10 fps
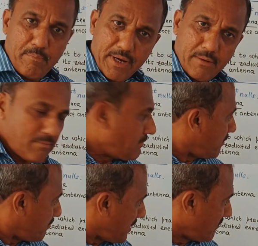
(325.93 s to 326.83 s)

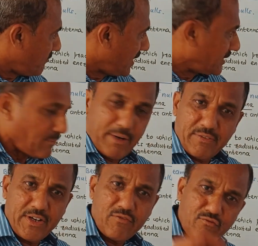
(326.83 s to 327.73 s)
beam width
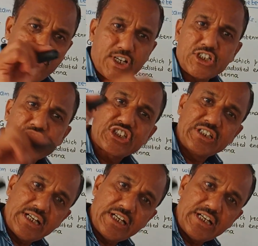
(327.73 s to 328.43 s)
between first